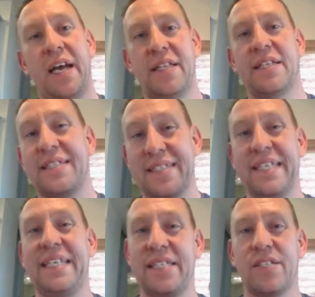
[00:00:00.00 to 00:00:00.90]
and this is
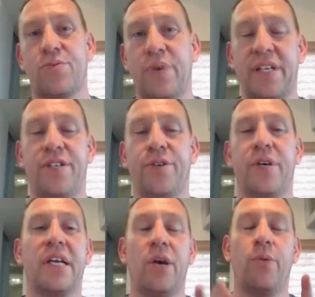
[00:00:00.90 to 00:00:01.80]
the easiest way to do
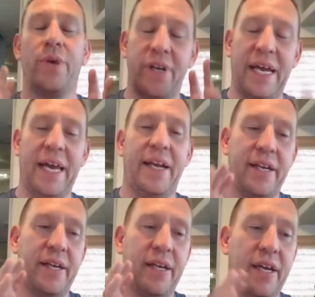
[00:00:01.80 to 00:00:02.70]
it when you're
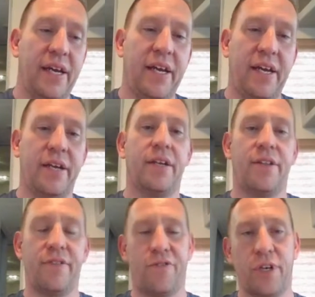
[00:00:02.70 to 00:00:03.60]
editing
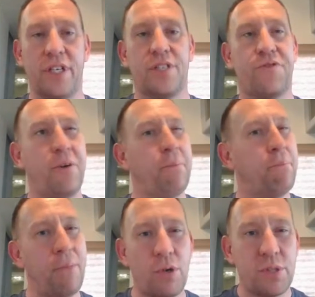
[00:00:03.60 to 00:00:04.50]
in the footage for
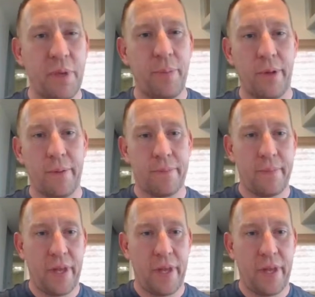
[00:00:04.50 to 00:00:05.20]
most people.